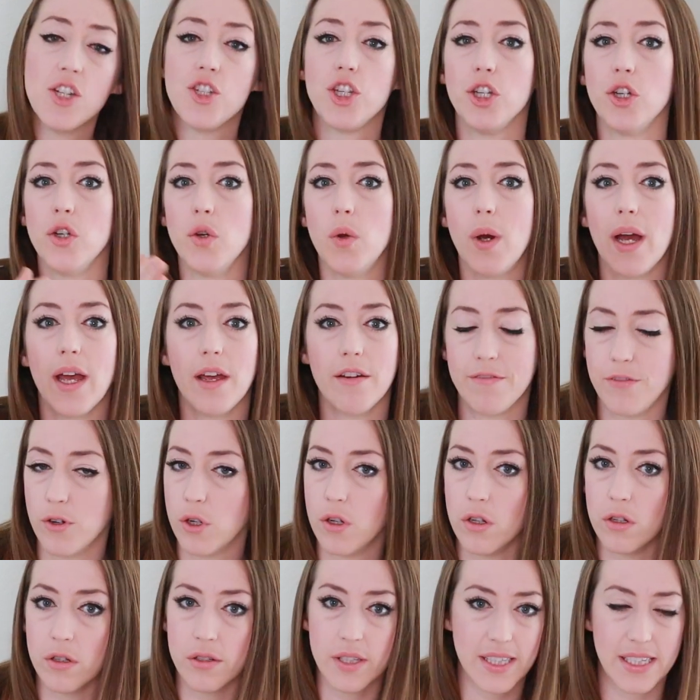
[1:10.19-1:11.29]
to
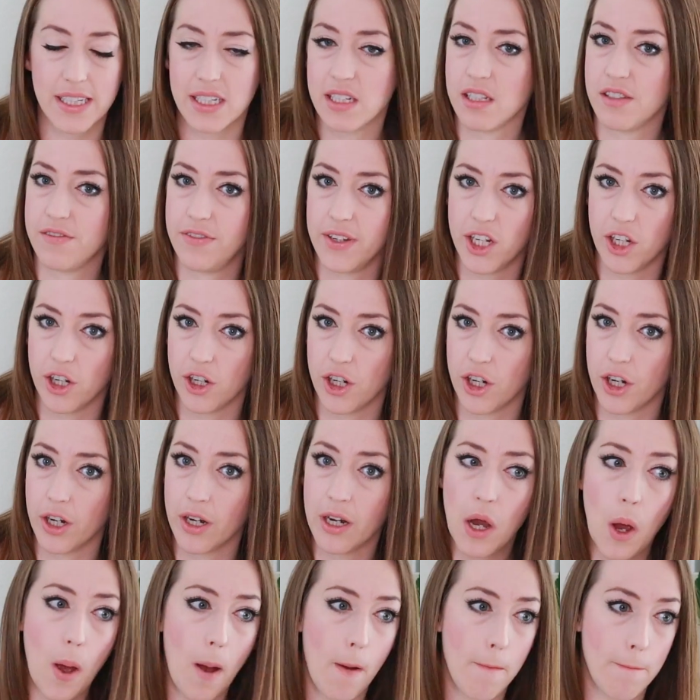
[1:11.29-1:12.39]
full six-figure,